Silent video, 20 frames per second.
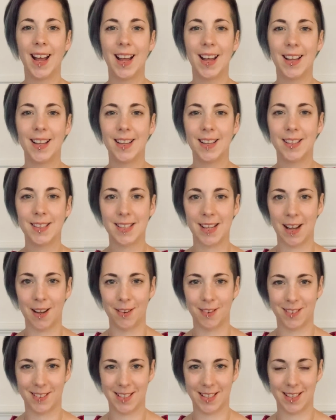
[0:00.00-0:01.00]
and
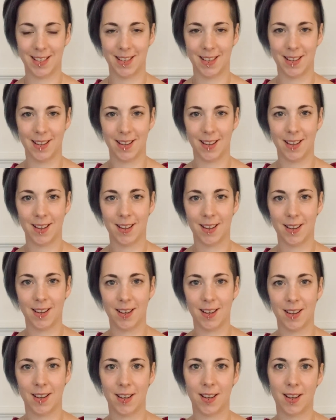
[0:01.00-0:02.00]
out.
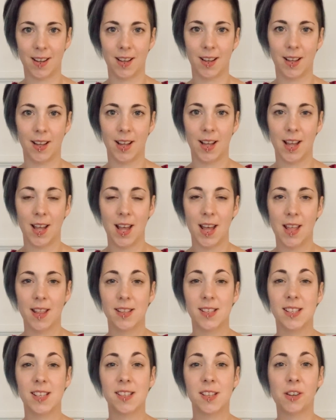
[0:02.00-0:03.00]

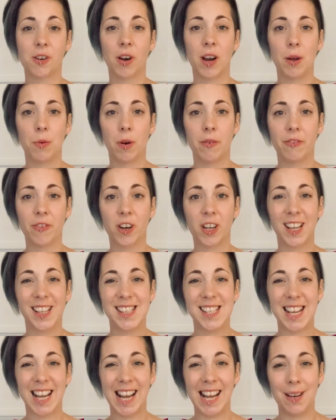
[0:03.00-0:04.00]
This is a great one for
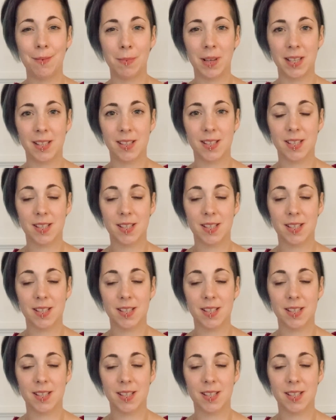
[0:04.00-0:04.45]
containment.